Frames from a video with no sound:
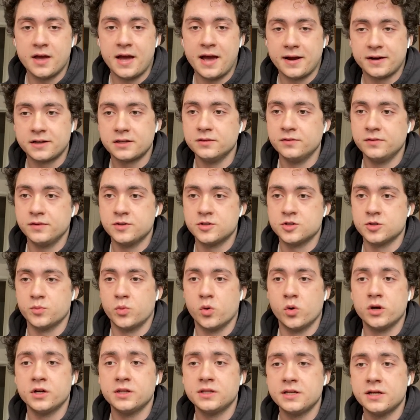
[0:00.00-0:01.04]
actively
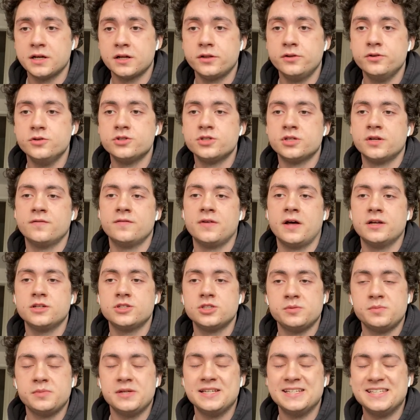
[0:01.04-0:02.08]
supported the inclusion of
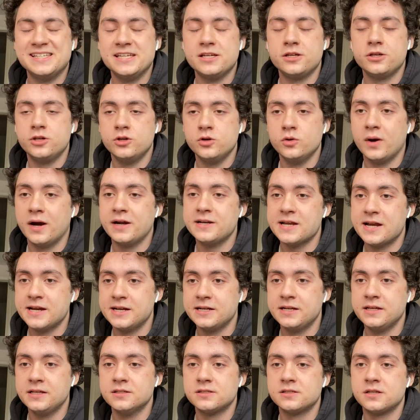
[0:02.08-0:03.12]
LGBTQ
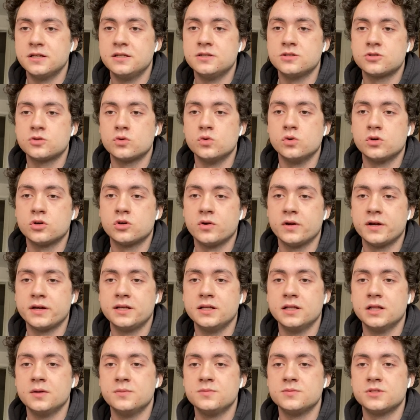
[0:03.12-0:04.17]
identities in school
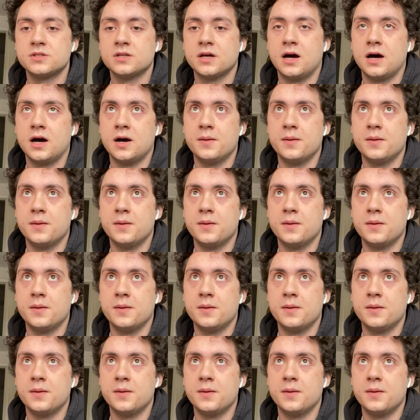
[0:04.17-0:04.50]
curriculums,